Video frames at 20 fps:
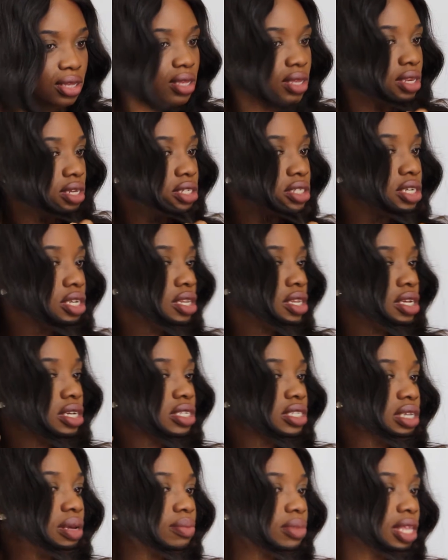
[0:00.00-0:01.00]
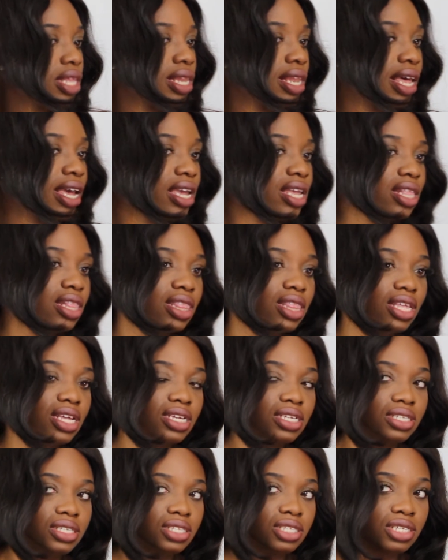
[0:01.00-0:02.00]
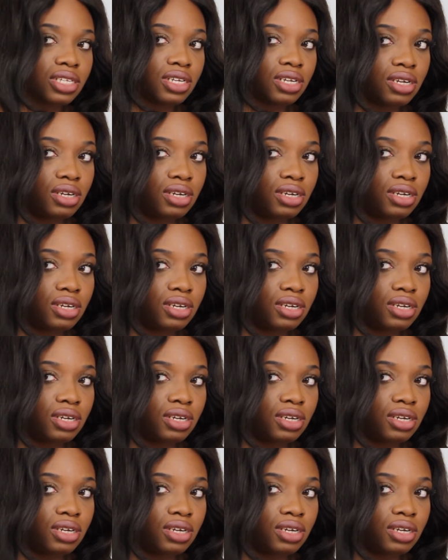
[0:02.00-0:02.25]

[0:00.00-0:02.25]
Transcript: and it should look something like this.